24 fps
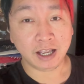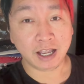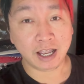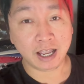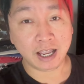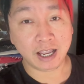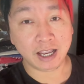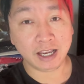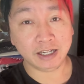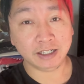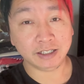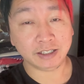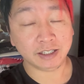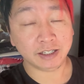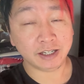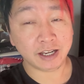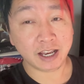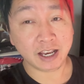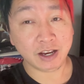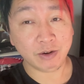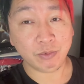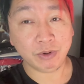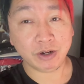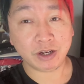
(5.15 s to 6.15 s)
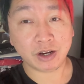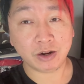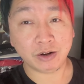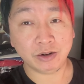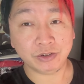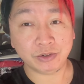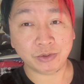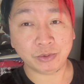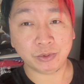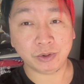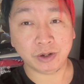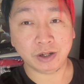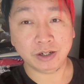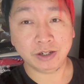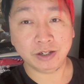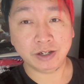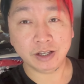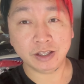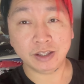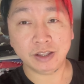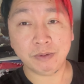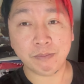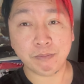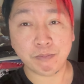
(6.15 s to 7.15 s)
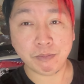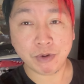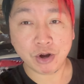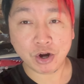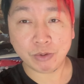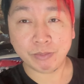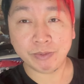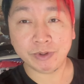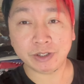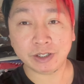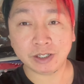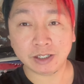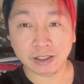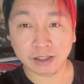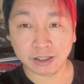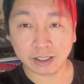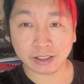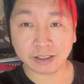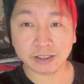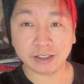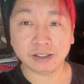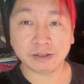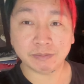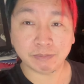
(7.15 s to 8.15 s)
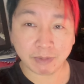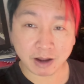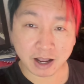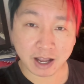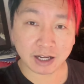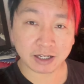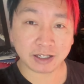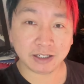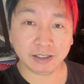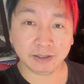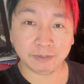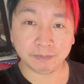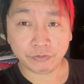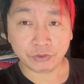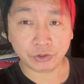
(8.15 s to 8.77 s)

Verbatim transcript: and today we're going to another Melbourne Collectors Market.